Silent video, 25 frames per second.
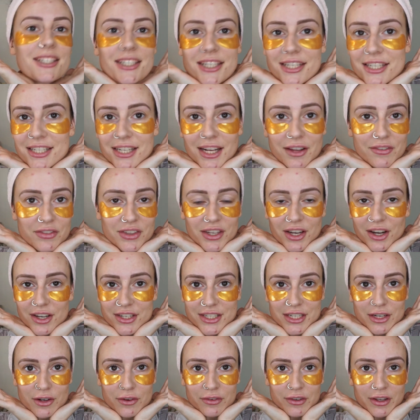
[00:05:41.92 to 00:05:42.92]
Just love the
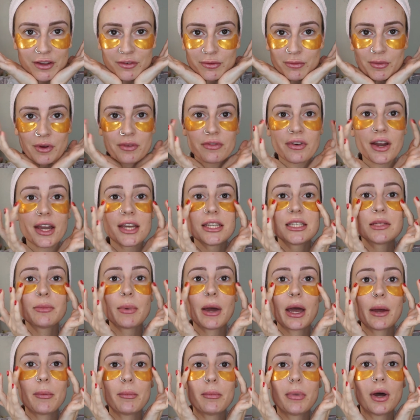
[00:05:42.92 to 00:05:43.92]
idea of giving my face a
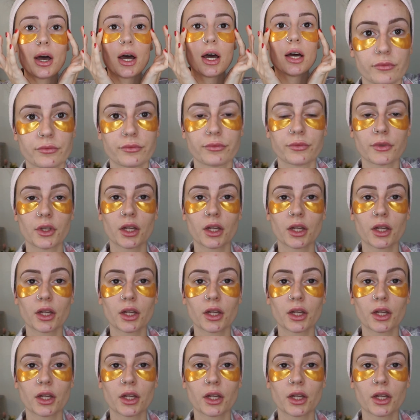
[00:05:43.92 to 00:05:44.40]
pamper.